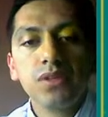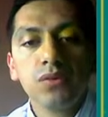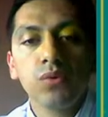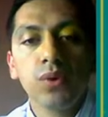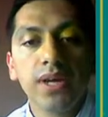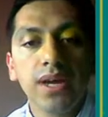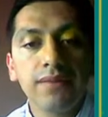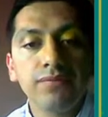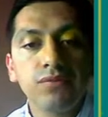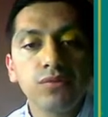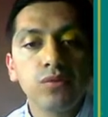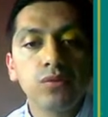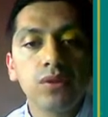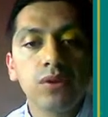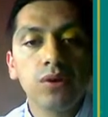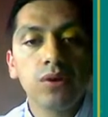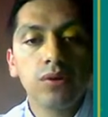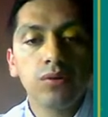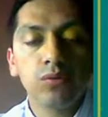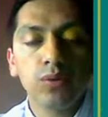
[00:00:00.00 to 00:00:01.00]
we have
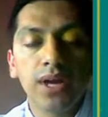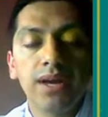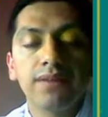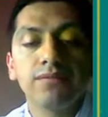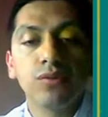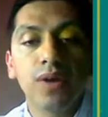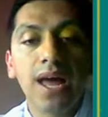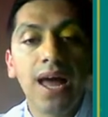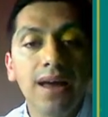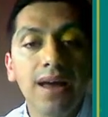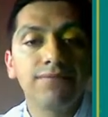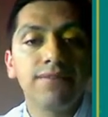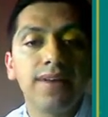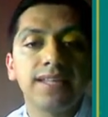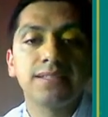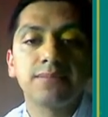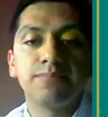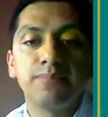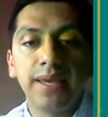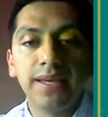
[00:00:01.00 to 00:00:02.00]
to have a
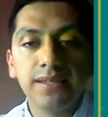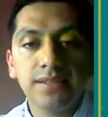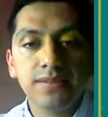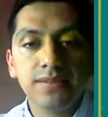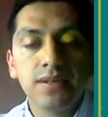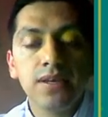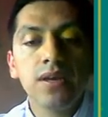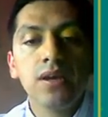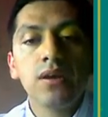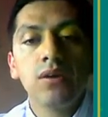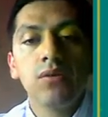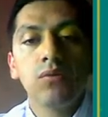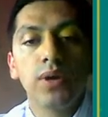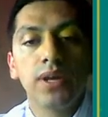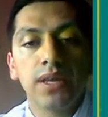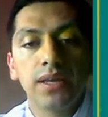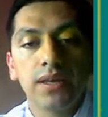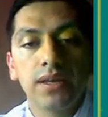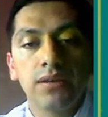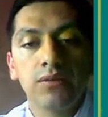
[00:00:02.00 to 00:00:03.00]
space
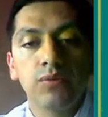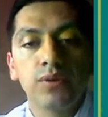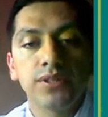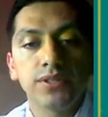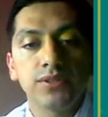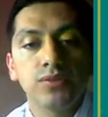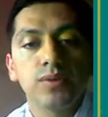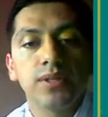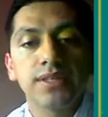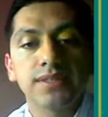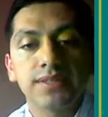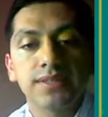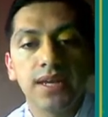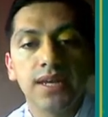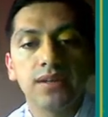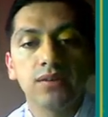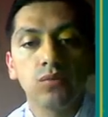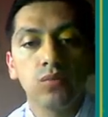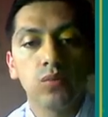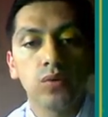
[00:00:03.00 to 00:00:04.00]
where students
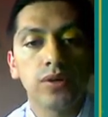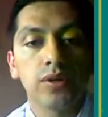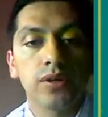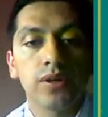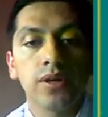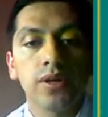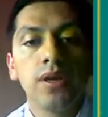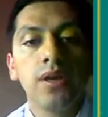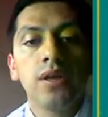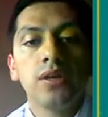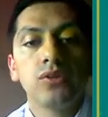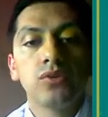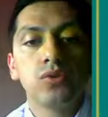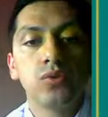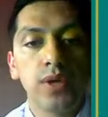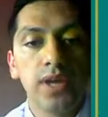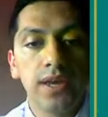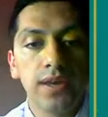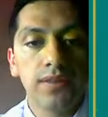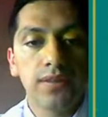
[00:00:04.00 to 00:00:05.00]
can work
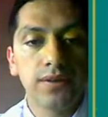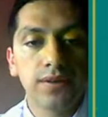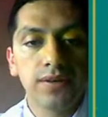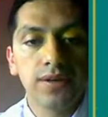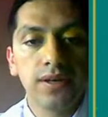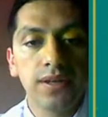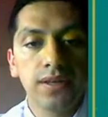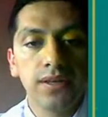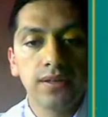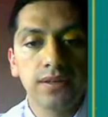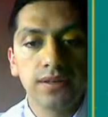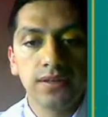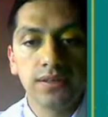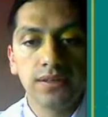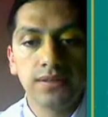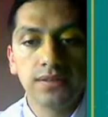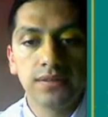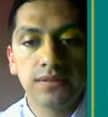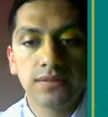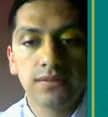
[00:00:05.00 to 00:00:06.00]
together and
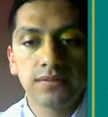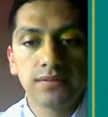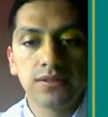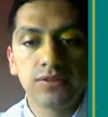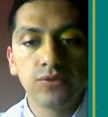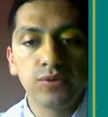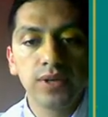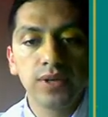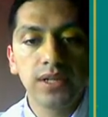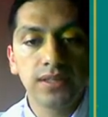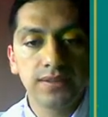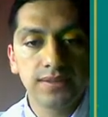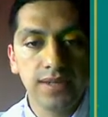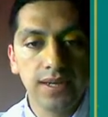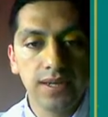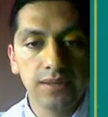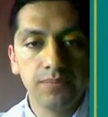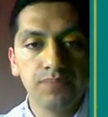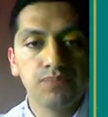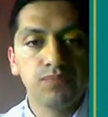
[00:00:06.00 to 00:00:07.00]
in real
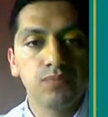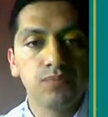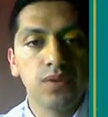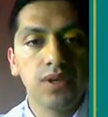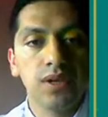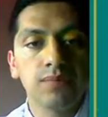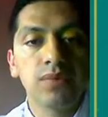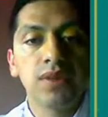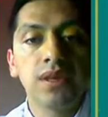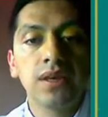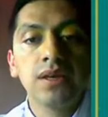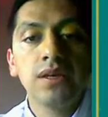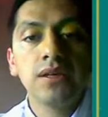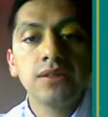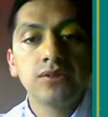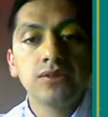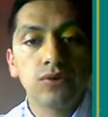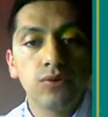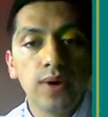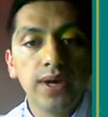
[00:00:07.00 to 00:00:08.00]
time. Okay,
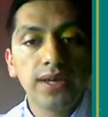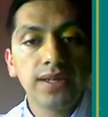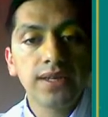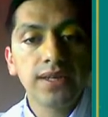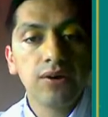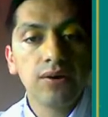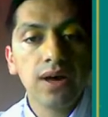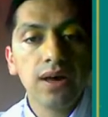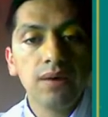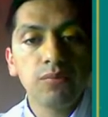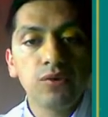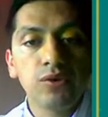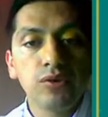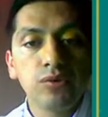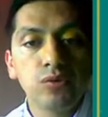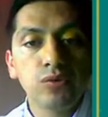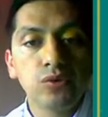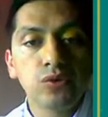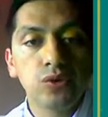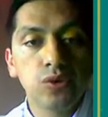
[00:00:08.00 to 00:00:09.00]
so right now I'm going
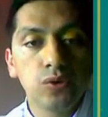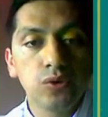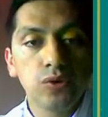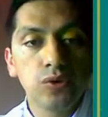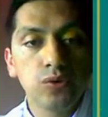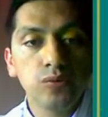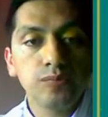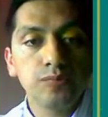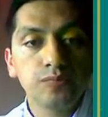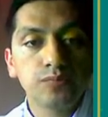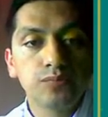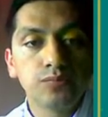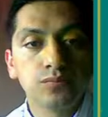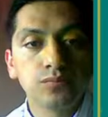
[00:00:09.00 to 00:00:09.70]
to show you